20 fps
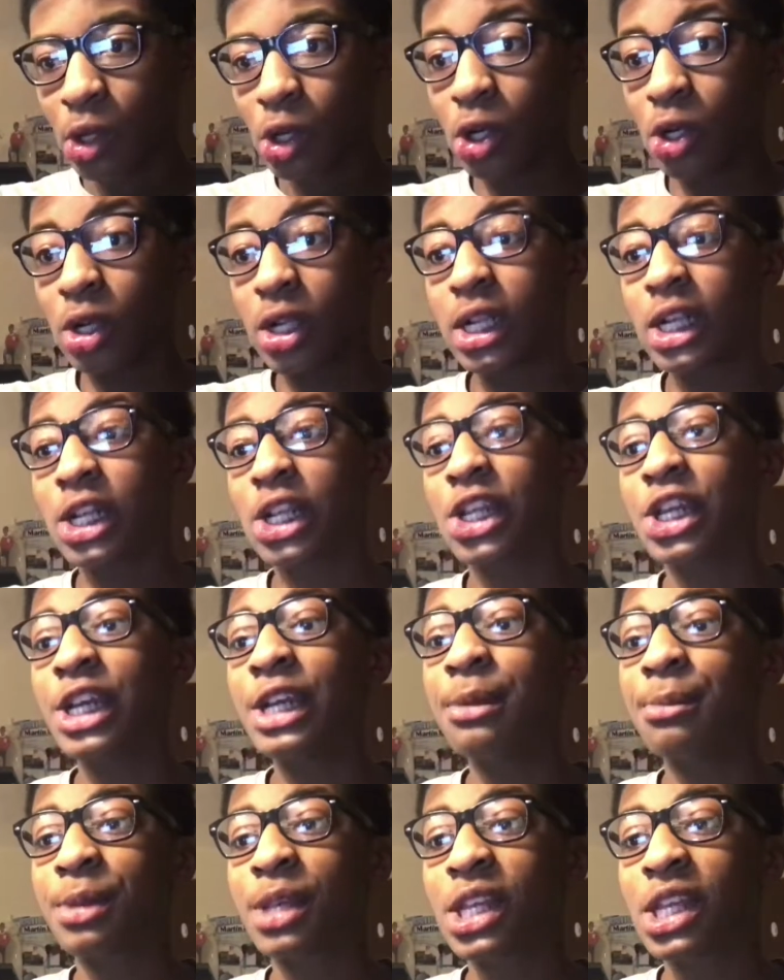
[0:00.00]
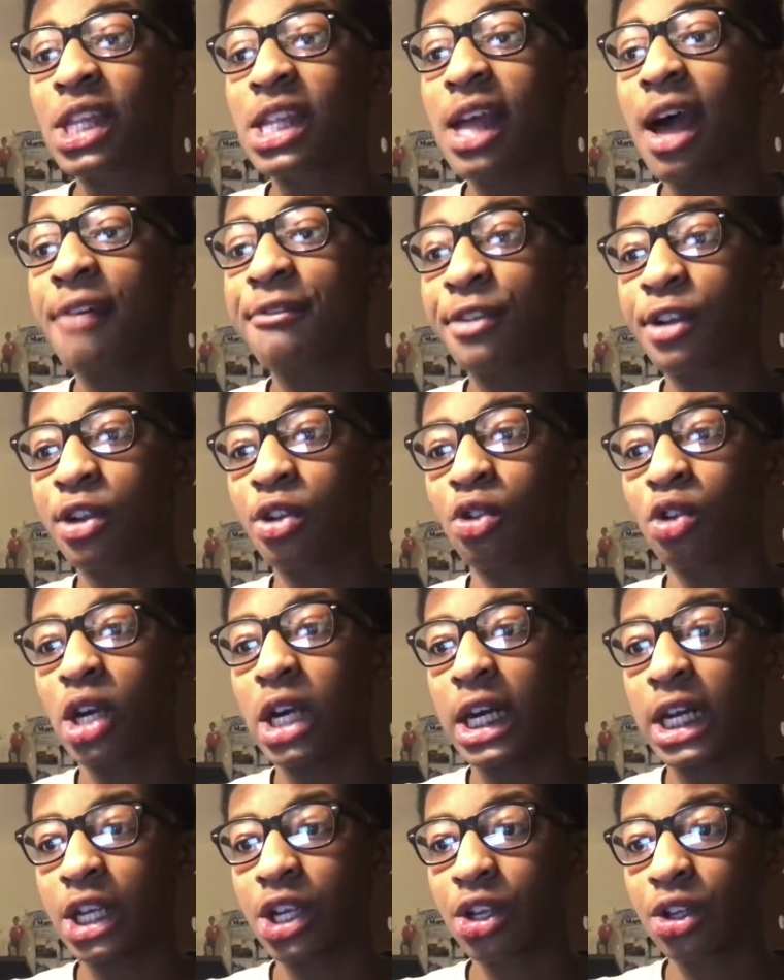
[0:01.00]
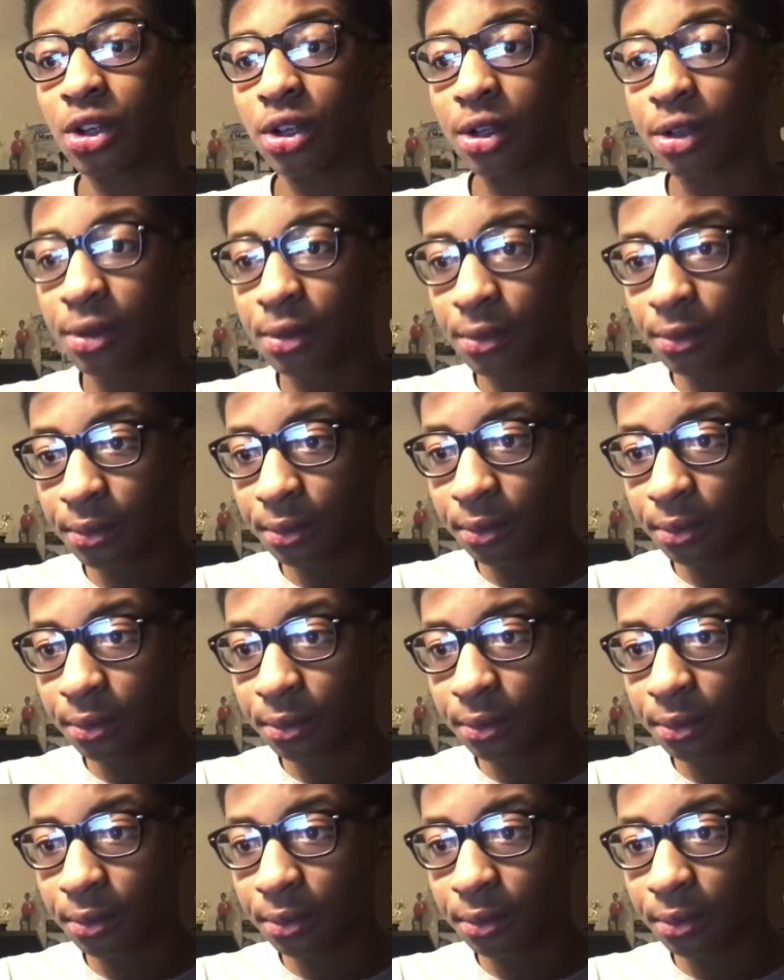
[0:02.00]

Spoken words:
on the team stepping roster,